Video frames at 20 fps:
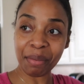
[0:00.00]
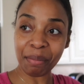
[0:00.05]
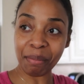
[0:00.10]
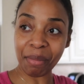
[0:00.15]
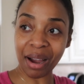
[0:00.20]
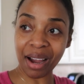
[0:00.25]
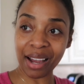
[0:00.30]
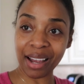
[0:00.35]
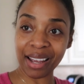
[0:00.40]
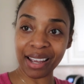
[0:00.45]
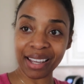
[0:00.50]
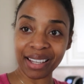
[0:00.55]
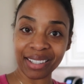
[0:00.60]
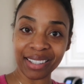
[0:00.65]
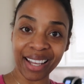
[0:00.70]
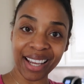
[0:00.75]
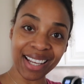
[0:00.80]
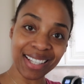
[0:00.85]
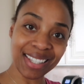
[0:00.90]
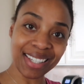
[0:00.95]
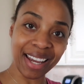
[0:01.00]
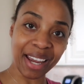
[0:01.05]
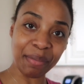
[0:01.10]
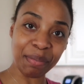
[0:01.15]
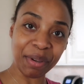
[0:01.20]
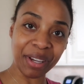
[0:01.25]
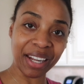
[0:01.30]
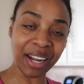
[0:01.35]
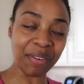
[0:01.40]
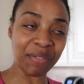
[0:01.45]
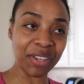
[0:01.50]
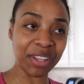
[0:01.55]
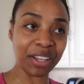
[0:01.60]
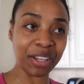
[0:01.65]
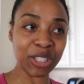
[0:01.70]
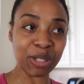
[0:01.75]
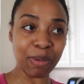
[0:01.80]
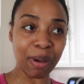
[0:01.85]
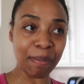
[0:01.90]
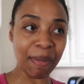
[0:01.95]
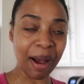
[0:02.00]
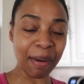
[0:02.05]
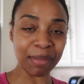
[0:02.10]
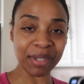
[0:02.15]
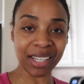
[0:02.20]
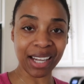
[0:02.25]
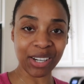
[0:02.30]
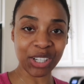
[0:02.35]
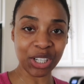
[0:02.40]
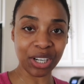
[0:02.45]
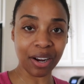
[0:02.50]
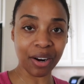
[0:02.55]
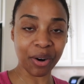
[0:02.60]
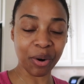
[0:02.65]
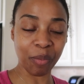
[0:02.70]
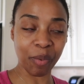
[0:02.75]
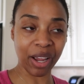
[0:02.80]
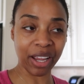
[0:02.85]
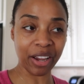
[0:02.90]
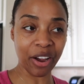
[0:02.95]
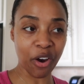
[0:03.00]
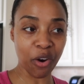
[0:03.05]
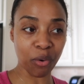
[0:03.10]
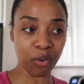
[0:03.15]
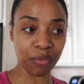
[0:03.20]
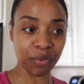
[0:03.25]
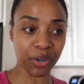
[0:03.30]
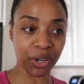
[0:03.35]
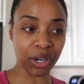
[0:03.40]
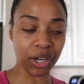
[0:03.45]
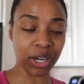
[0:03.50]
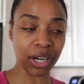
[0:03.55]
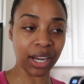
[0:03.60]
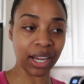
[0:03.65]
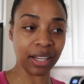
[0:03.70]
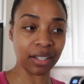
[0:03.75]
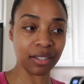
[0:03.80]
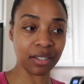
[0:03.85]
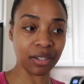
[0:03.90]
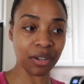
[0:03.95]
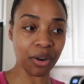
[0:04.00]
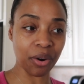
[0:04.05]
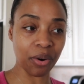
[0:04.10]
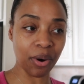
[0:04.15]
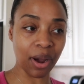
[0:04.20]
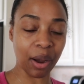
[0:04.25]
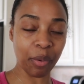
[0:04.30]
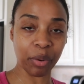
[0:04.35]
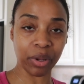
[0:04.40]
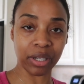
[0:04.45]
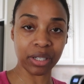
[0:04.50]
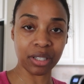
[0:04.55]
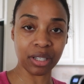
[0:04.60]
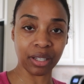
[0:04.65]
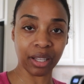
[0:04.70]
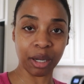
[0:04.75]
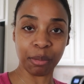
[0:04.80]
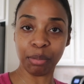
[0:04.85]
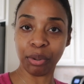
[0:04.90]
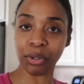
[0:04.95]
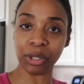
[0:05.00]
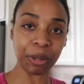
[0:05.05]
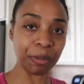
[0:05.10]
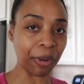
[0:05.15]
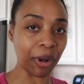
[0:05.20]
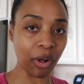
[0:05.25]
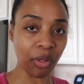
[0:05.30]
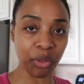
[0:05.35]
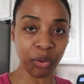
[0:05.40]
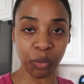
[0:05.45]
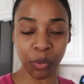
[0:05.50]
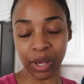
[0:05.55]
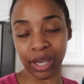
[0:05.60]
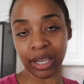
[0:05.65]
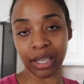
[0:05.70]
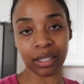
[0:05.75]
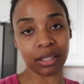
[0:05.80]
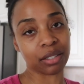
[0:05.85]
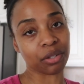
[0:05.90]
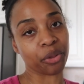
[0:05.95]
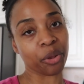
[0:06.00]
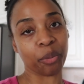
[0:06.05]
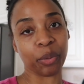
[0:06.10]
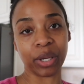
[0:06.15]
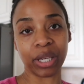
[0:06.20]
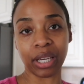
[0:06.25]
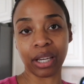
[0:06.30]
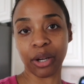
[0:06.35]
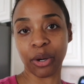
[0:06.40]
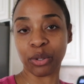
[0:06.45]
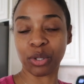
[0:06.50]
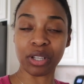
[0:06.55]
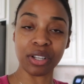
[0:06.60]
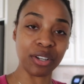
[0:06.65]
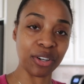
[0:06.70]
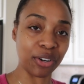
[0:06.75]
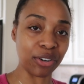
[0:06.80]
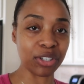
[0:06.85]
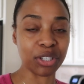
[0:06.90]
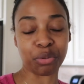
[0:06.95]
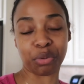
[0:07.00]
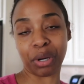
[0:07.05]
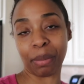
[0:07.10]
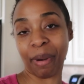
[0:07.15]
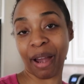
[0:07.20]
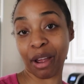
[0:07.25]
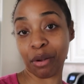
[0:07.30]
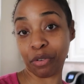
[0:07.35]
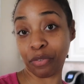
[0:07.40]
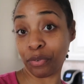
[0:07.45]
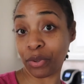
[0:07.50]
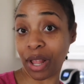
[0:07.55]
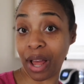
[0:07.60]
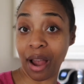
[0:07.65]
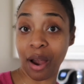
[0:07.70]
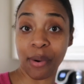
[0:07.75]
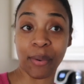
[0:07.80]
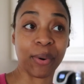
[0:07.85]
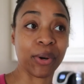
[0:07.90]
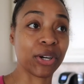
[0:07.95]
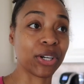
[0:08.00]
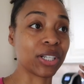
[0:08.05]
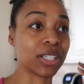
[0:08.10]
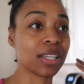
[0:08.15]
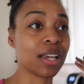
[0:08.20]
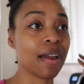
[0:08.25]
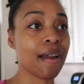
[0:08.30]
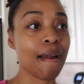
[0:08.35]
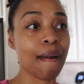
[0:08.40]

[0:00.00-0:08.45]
my landscaping and everything. So my mom is actually on her way over, and so I wanted to like pull up all the weeds so that we can go to the nursery, buy flowers,